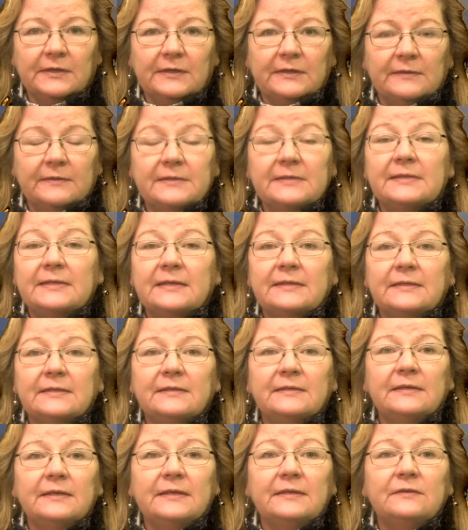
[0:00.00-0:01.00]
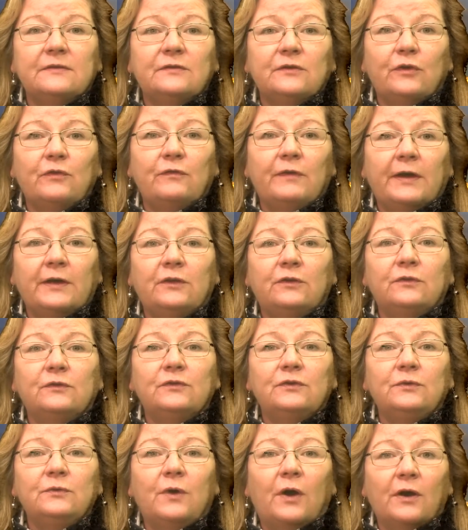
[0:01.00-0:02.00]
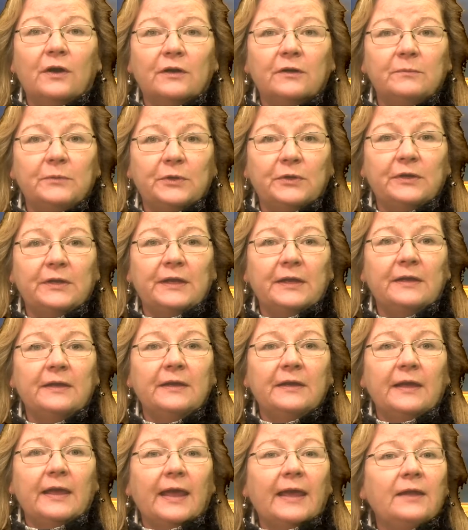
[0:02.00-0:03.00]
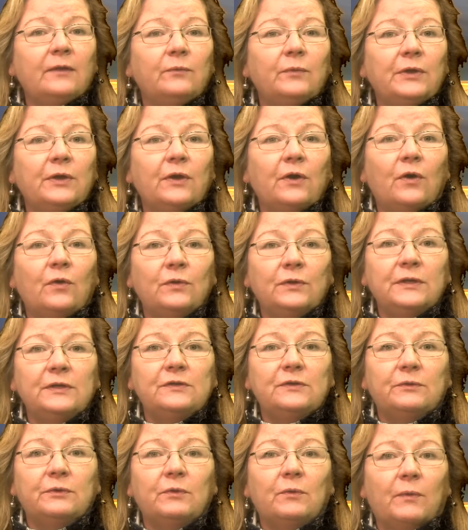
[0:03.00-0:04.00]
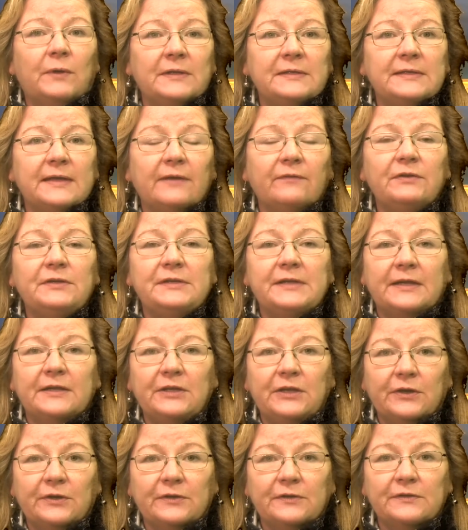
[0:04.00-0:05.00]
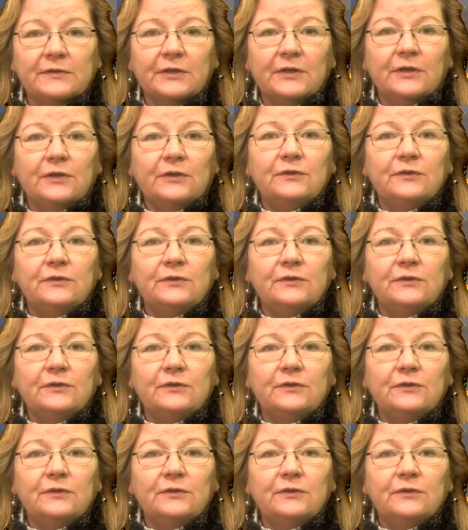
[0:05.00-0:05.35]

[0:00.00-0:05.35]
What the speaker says: The census is so vital to our community, and we only do it once every 10 years.